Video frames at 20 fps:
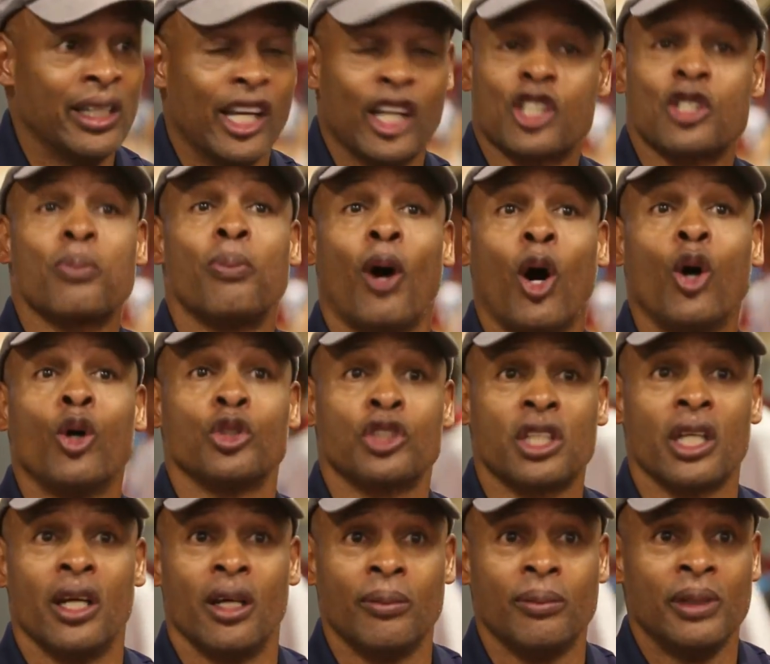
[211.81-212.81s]

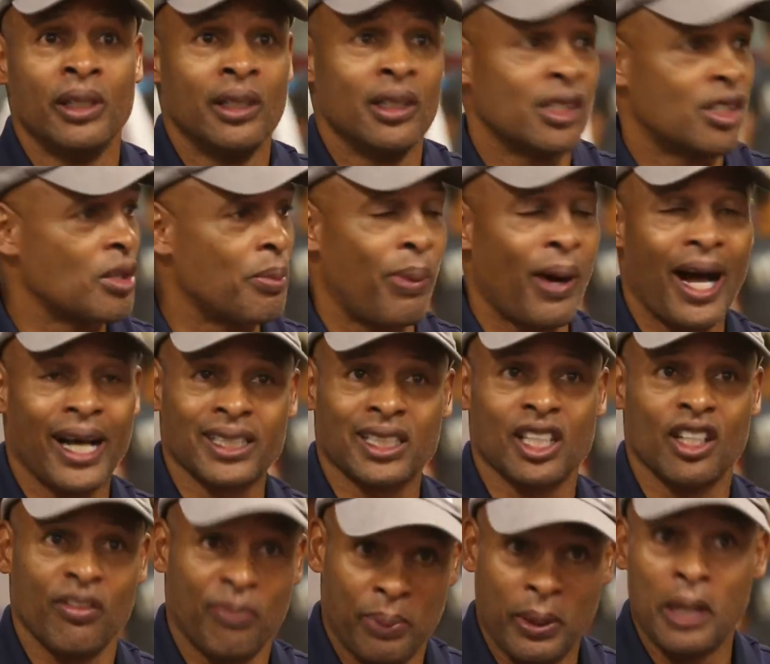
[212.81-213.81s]
Expose them to
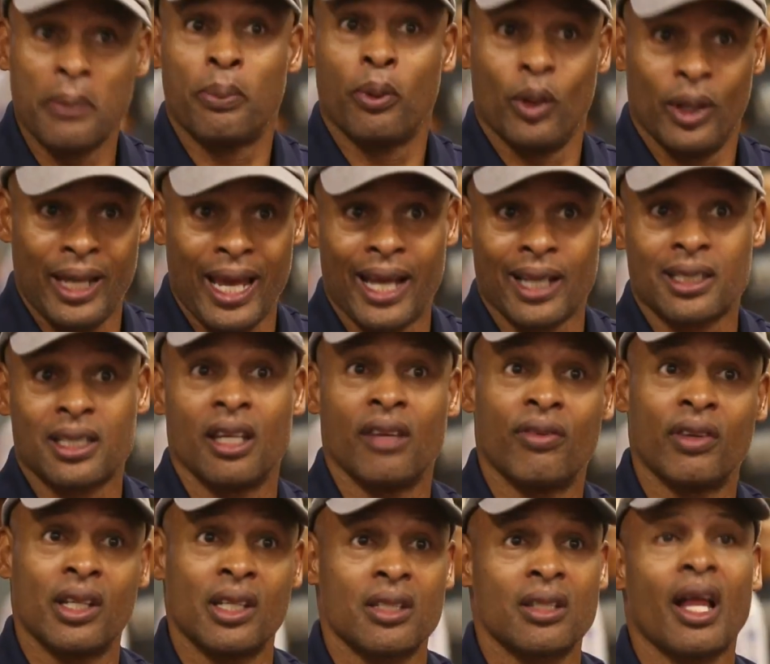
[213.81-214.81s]
positive people and
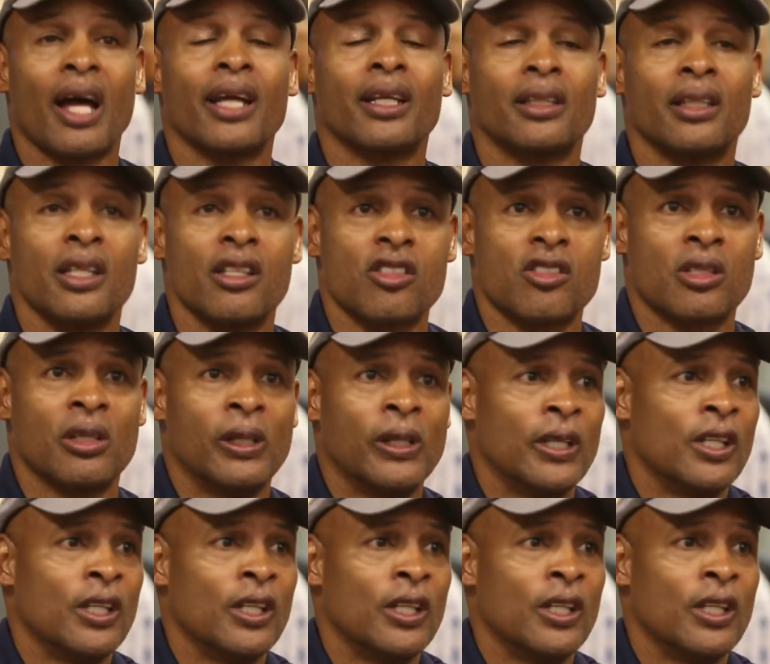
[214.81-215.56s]
activities like this.